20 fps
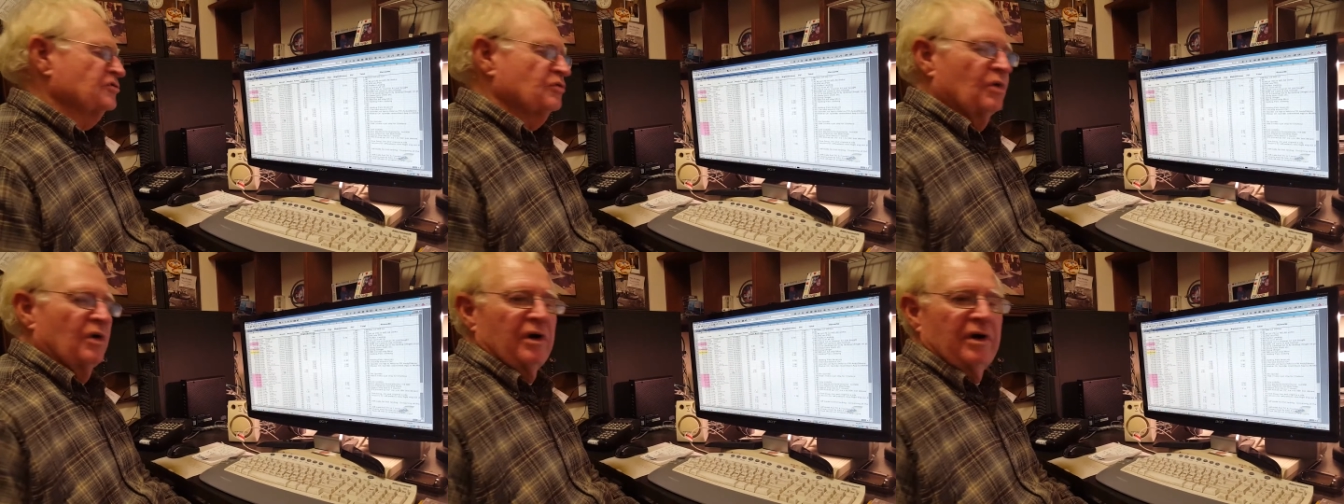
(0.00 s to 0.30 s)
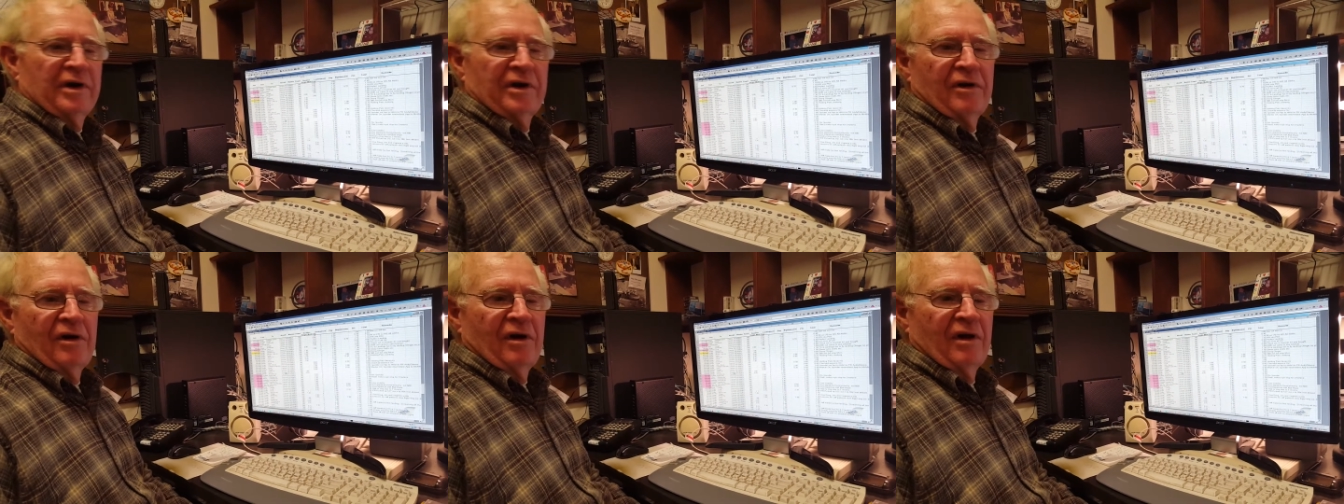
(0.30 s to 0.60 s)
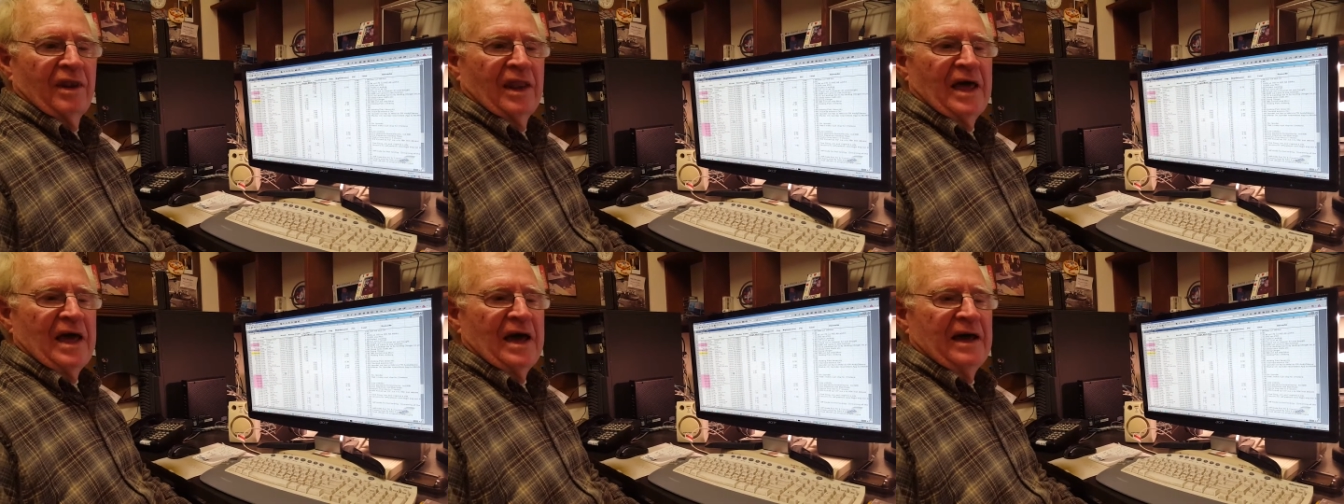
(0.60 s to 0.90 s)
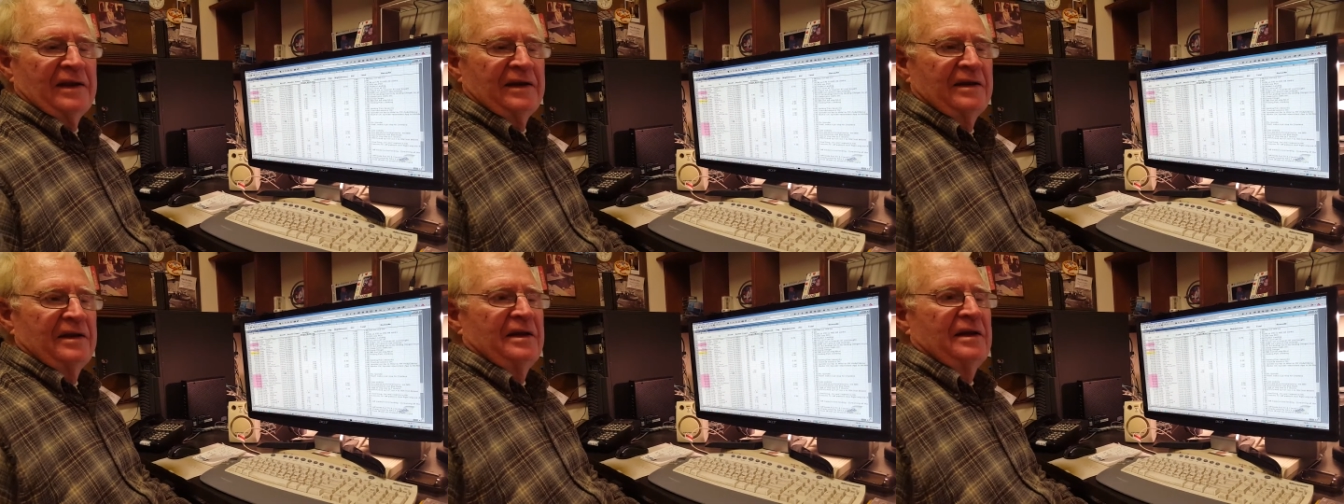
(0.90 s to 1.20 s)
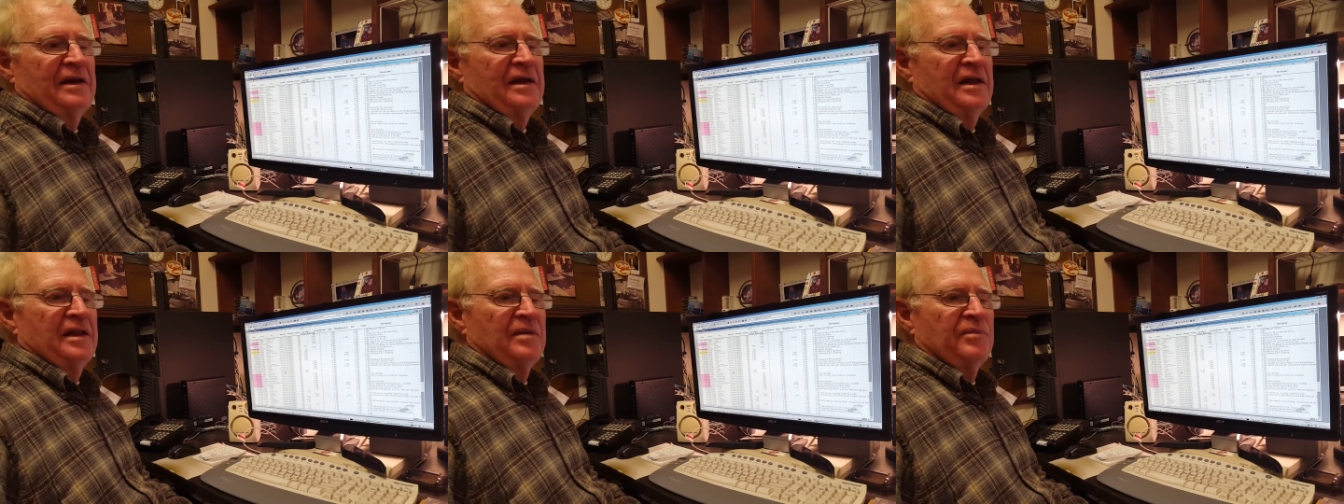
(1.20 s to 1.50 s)
were and all that,
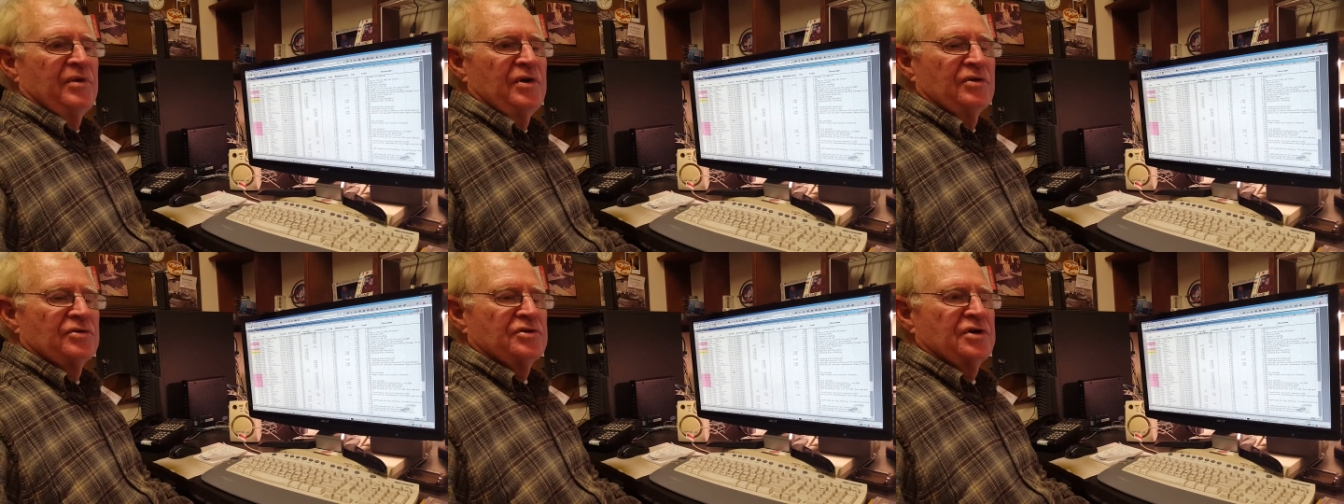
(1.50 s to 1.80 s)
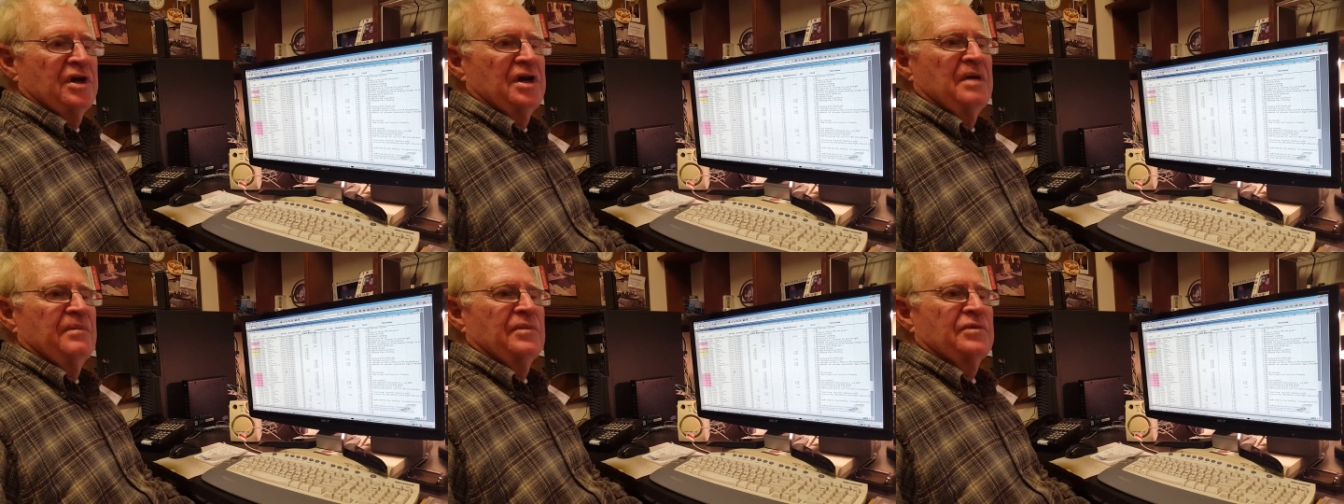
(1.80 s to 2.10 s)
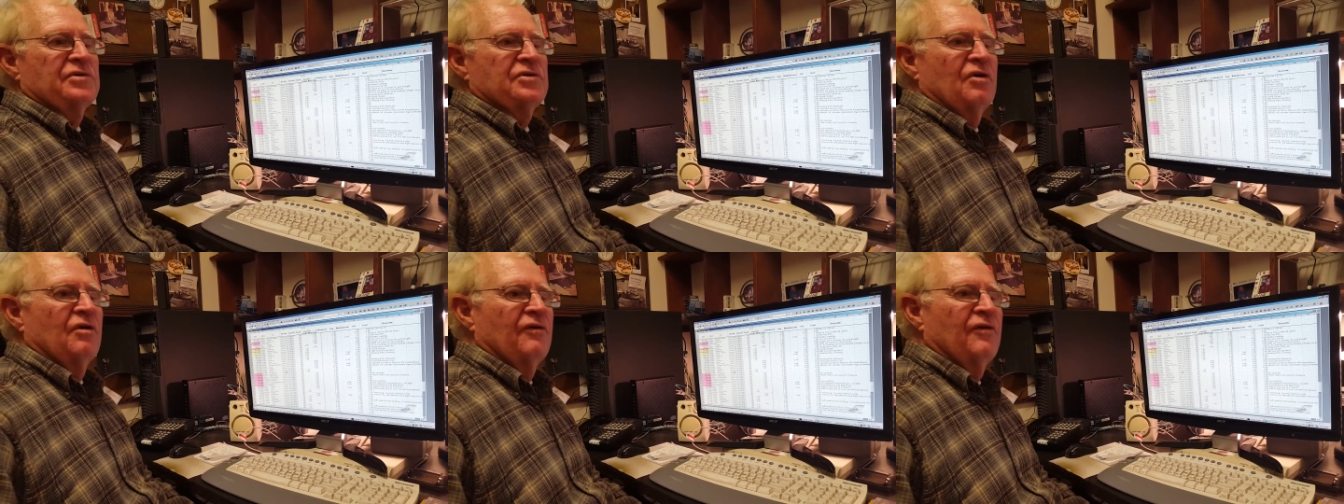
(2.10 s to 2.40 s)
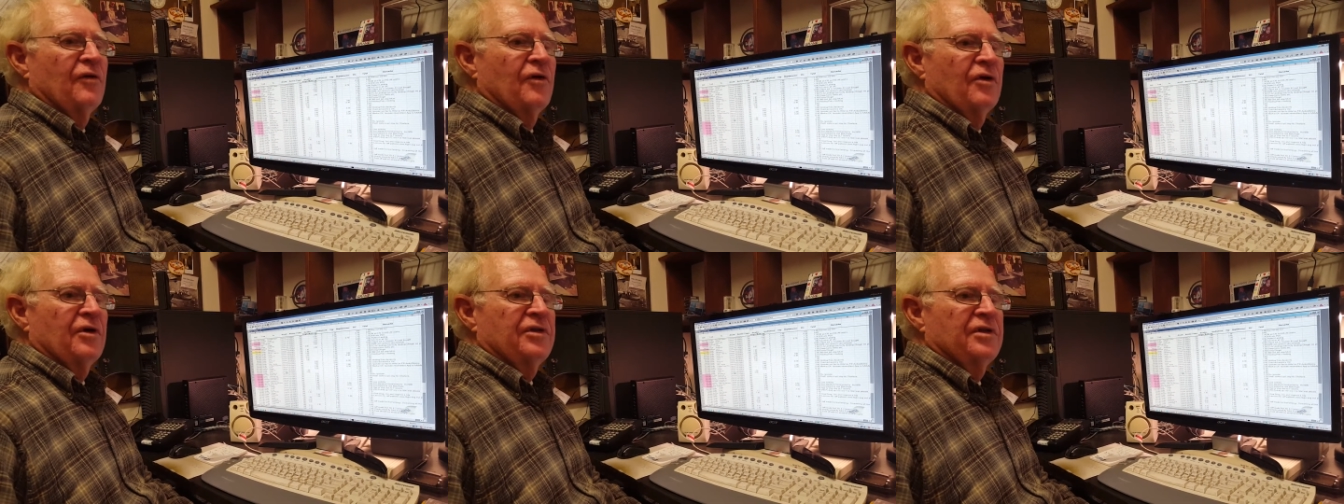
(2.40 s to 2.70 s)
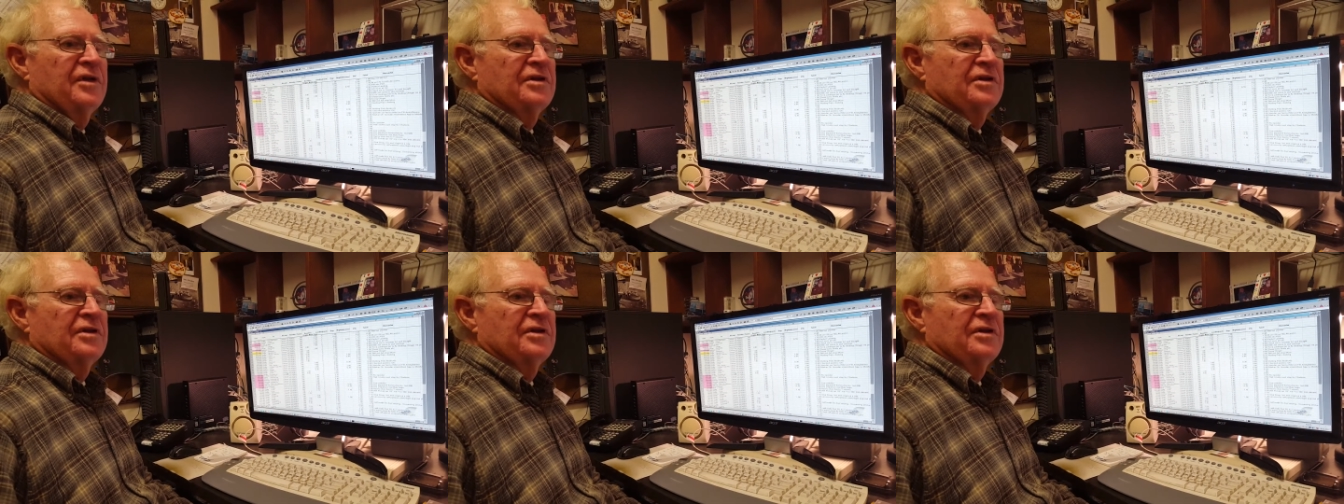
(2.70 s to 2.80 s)
in the museum and so forth.